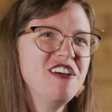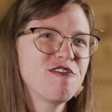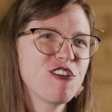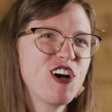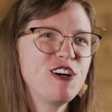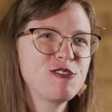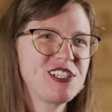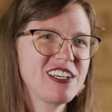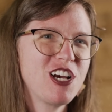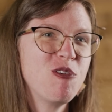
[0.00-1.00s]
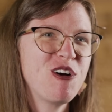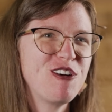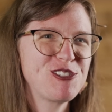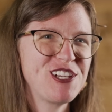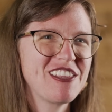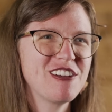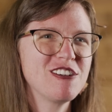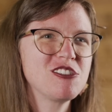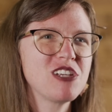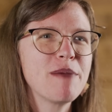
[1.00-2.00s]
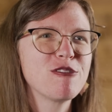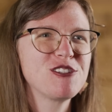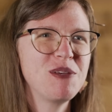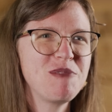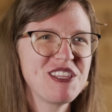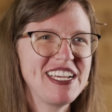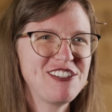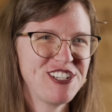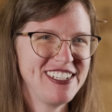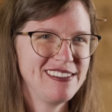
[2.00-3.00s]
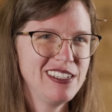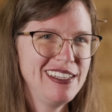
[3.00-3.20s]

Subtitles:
for co-hosting their cyber simulation